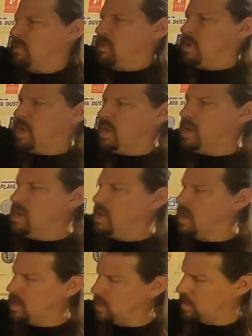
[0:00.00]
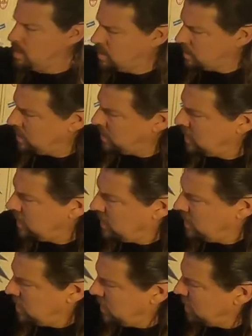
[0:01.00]
Okay.
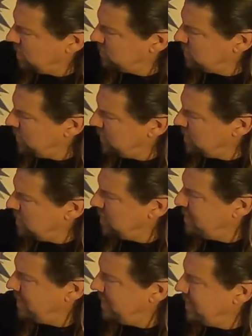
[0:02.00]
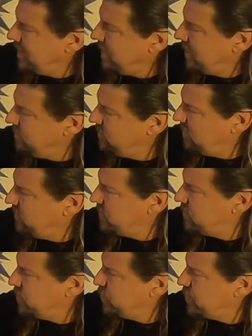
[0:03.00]
That is a big
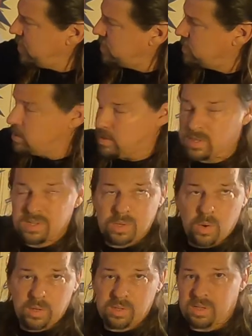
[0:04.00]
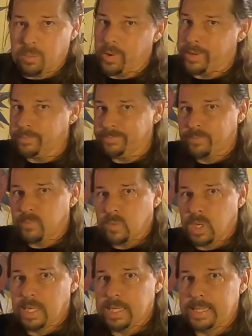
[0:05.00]
Vasir shirt. So this is going to someone.
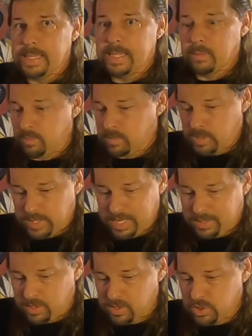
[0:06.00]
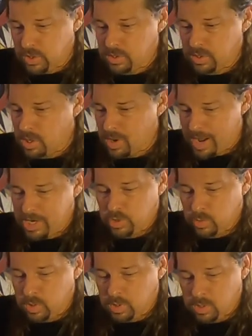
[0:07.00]
And so yeah, these shirts are
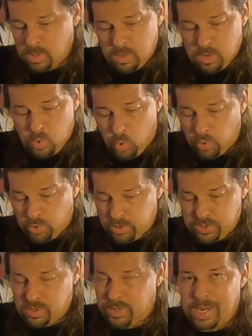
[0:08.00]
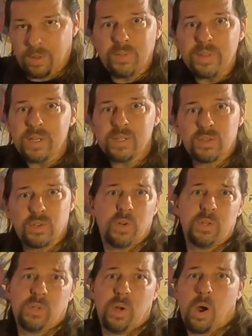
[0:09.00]
actual order. So now these
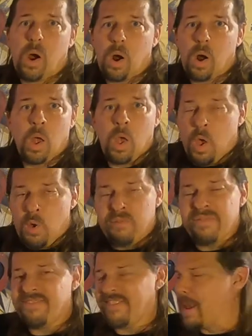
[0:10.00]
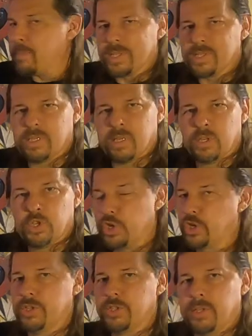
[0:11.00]
shirts are famous
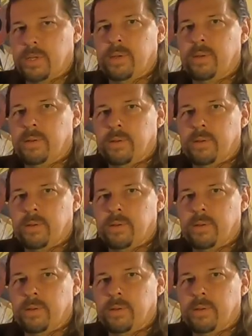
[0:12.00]
shirts.